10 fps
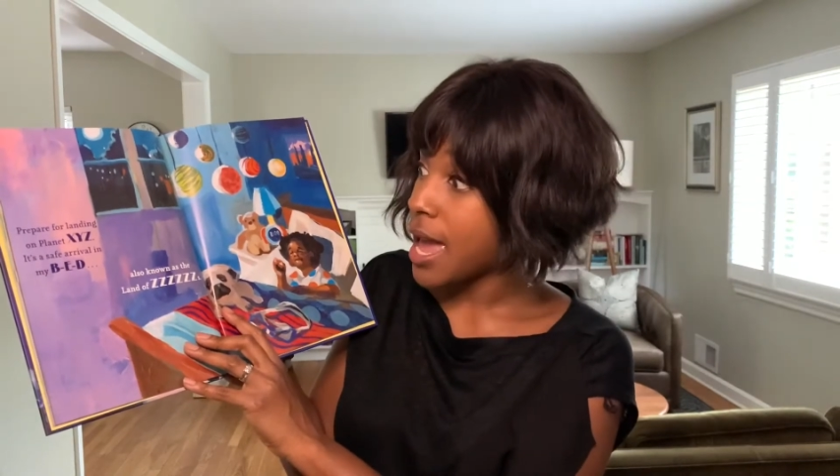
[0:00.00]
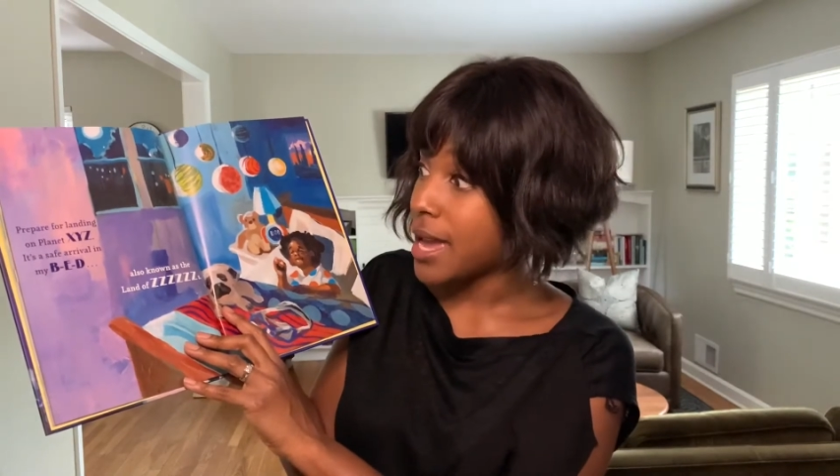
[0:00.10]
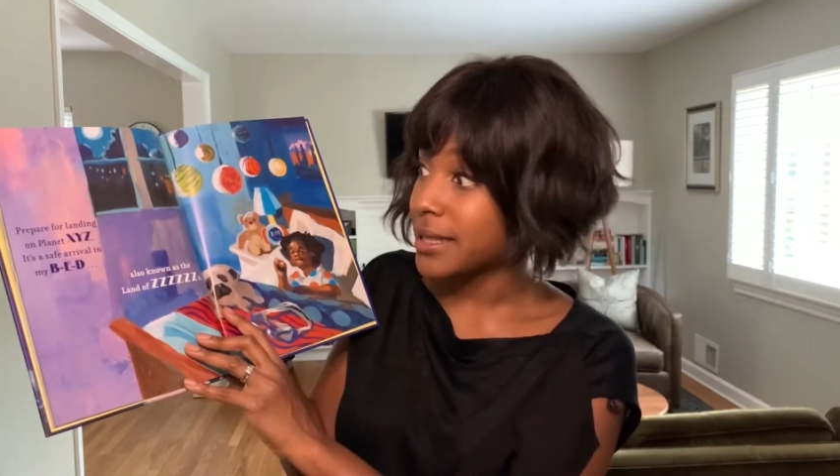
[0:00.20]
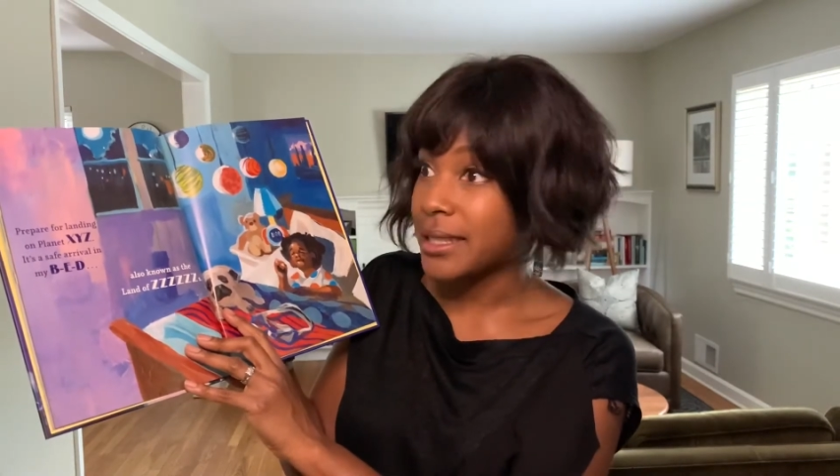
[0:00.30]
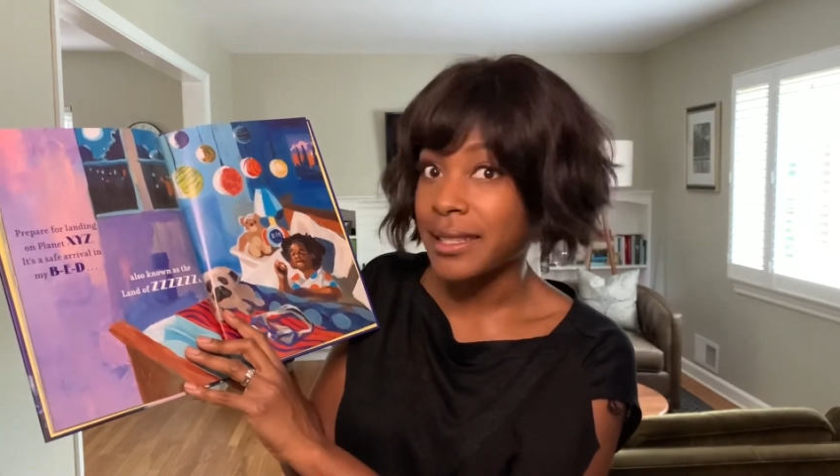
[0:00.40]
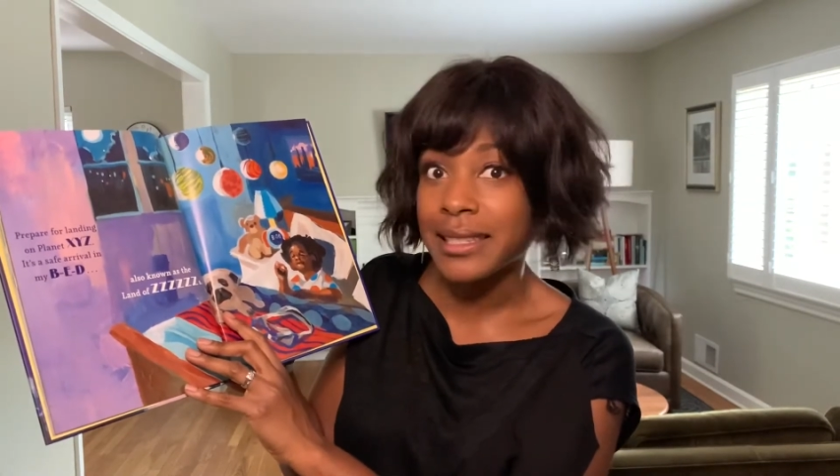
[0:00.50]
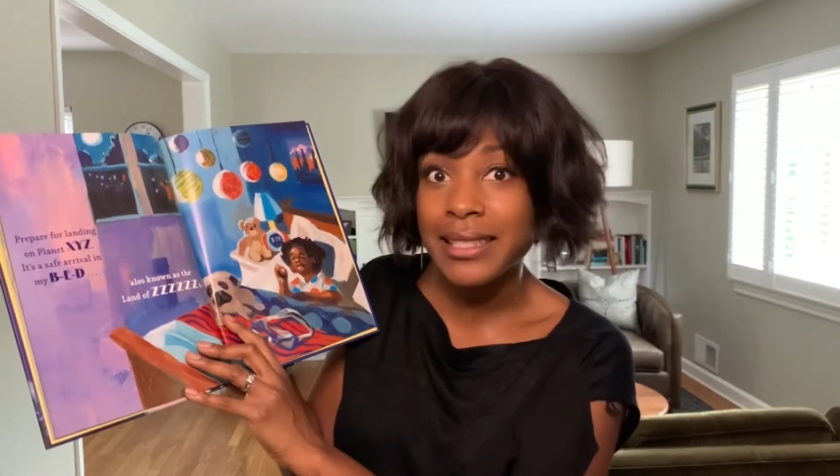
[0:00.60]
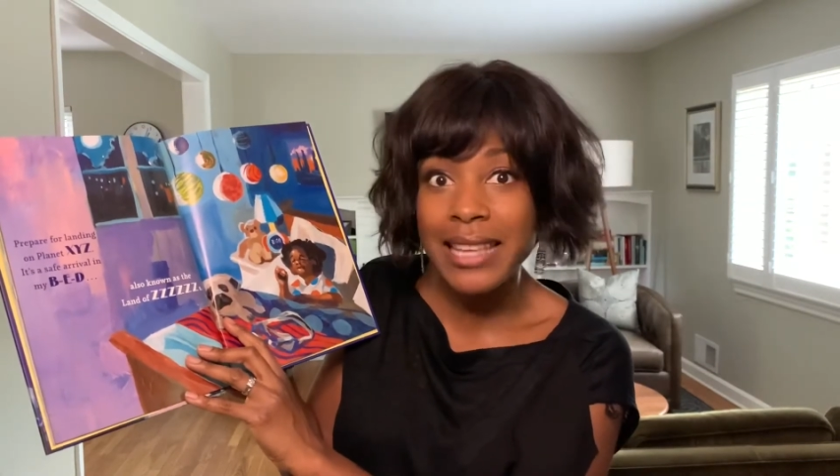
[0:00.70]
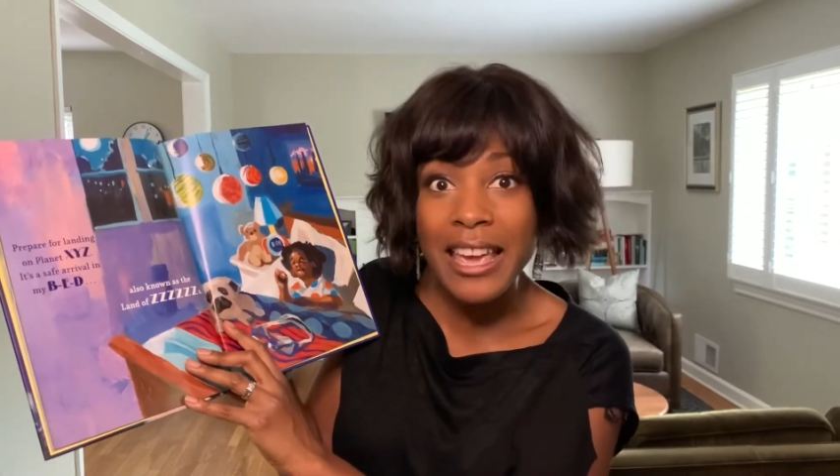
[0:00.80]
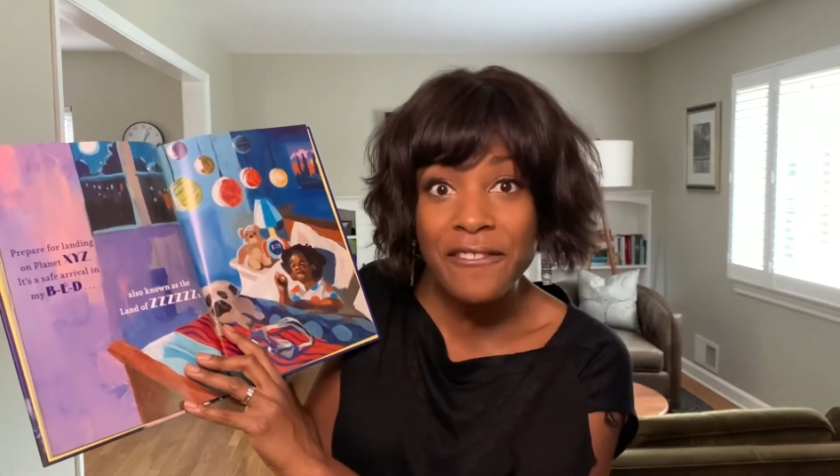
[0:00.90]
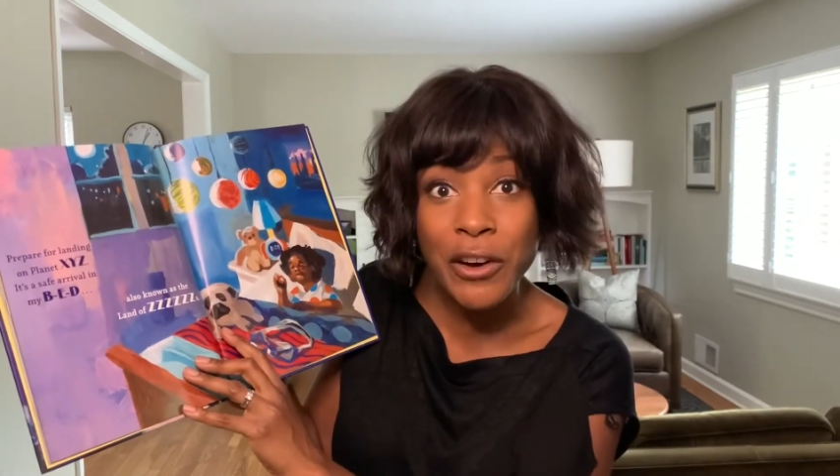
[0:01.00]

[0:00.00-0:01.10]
It's a safe